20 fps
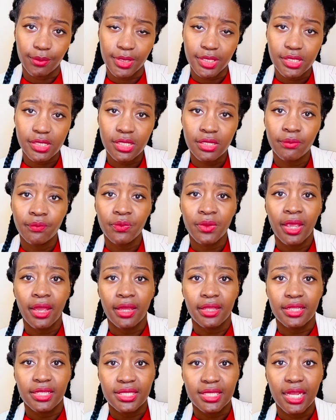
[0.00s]
is.
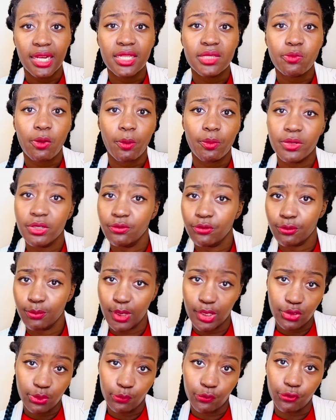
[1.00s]
The seller's property
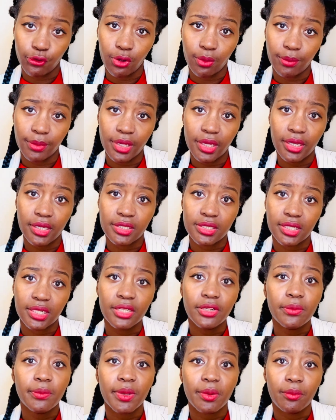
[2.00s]
information form is a
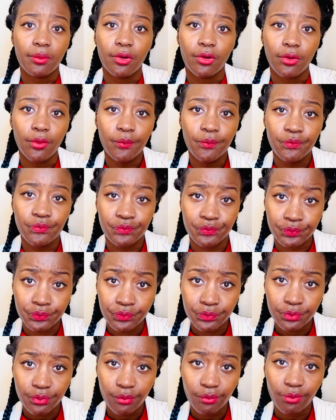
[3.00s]
little bit more
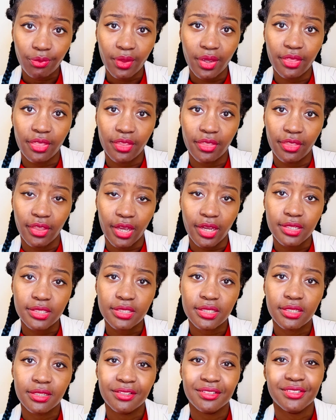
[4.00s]
than
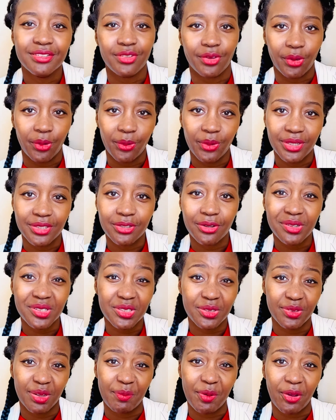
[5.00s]
that. So it
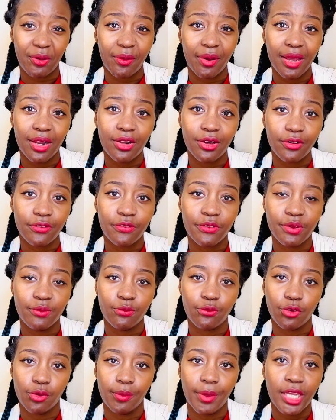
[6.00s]
talks about quite a lot of
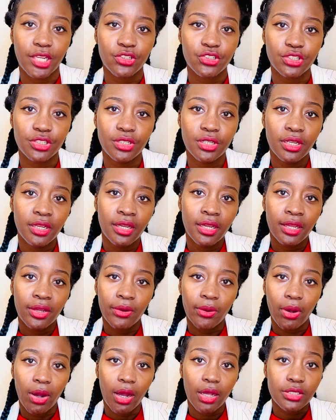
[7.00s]
information.
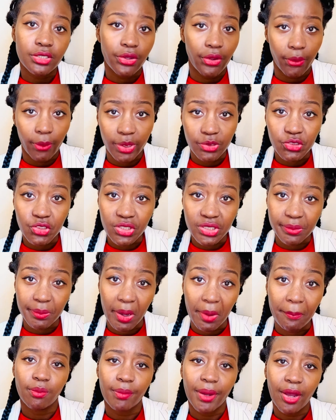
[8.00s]
It will ask you questions
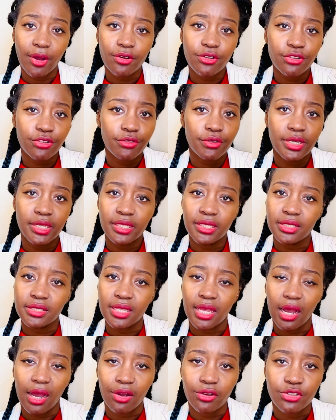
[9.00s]
about
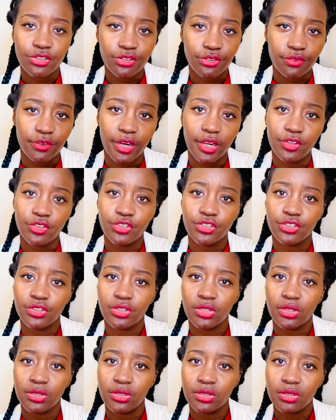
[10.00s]
boundaries,
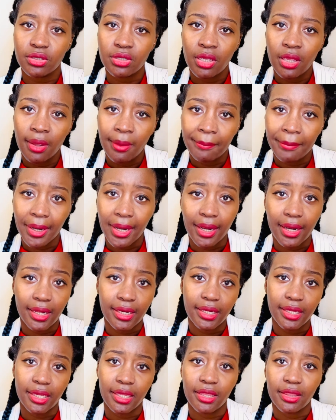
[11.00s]
alterations,
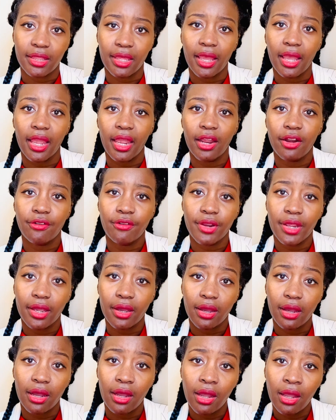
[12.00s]
planning in the
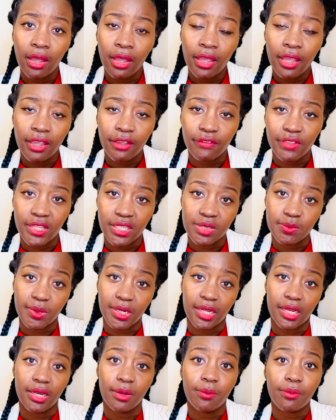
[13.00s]
area, if there's
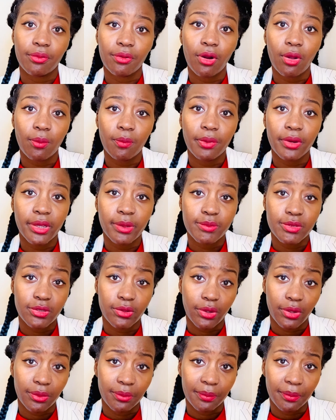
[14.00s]
been any problems
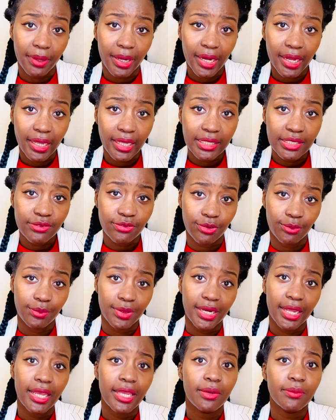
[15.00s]
or complaints
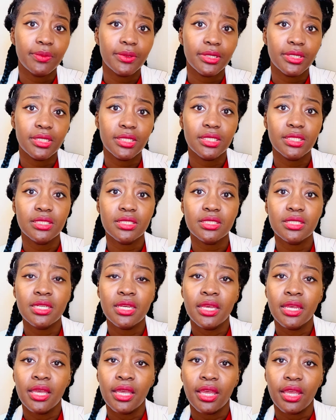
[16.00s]
from neighbors,
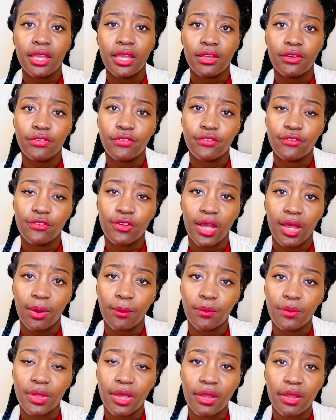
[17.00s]
if
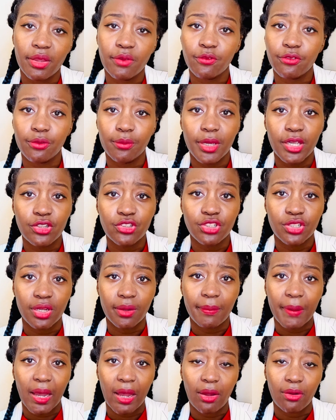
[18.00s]
information
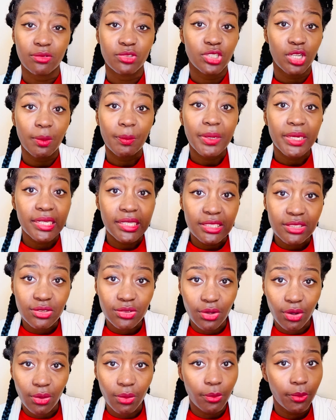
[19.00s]
about Japanese
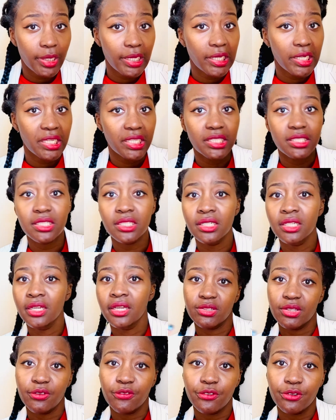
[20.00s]
knotweed,
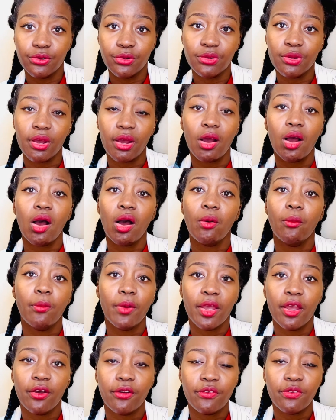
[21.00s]
if you are
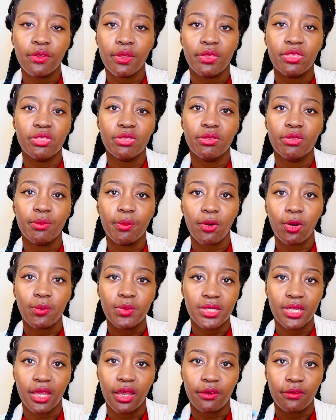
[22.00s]
aware of the
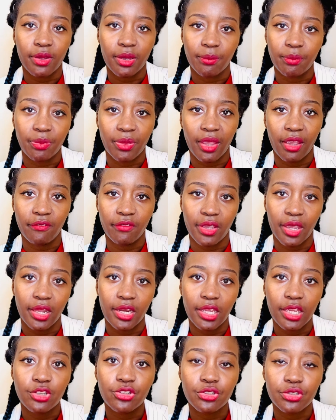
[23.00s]
property having
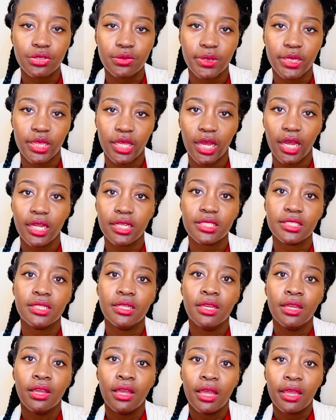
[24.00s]
any issues with that,
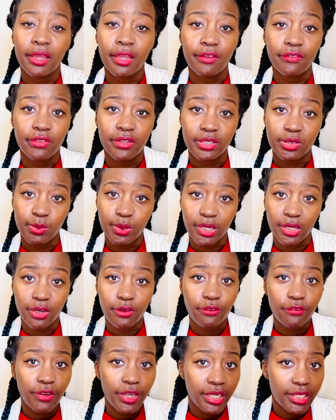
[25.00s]
if there's been any
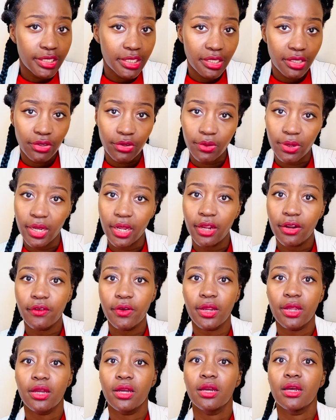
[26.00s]
flooding in your
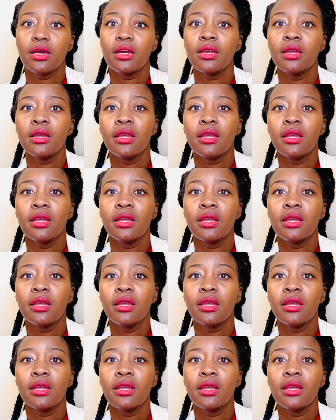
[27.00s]
area,